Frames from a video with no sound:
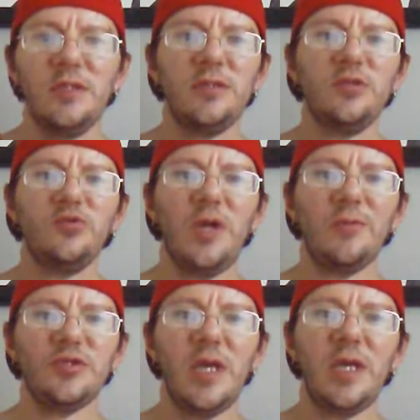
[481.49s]
and the
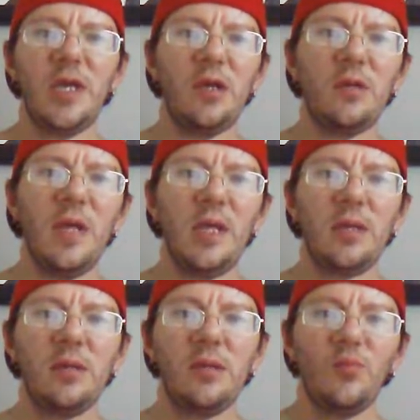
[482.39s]
driver's side
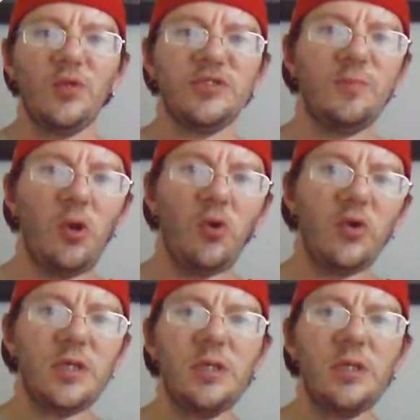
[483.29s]
airbag was deployed.